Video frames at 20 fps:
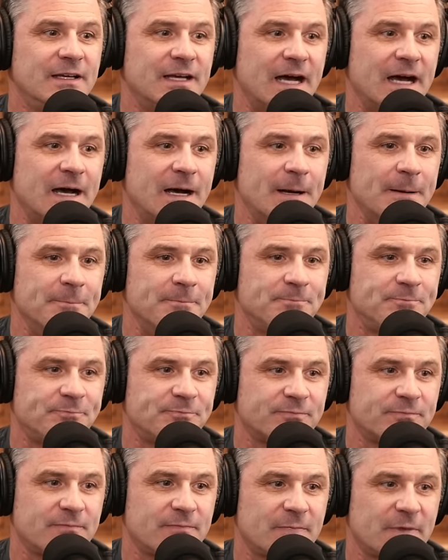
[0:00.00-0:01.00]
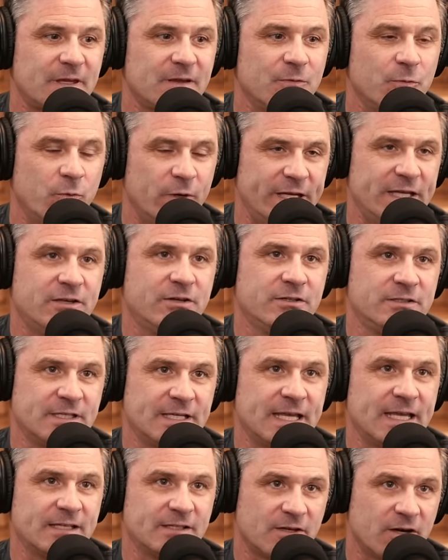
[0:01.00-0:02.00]
um, we
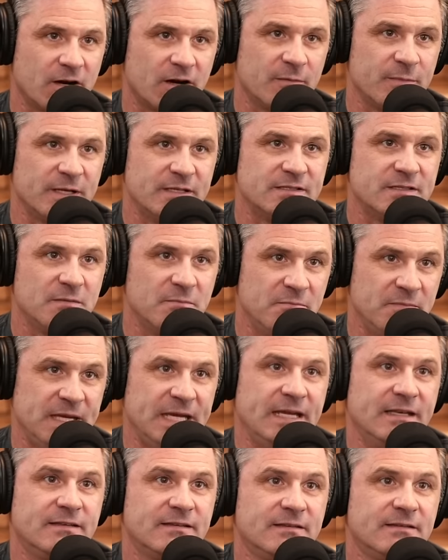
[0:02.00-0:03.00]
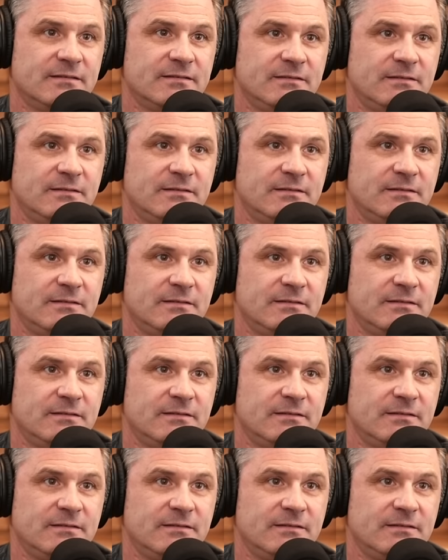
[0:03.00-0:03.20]
couldn't get carbon to meet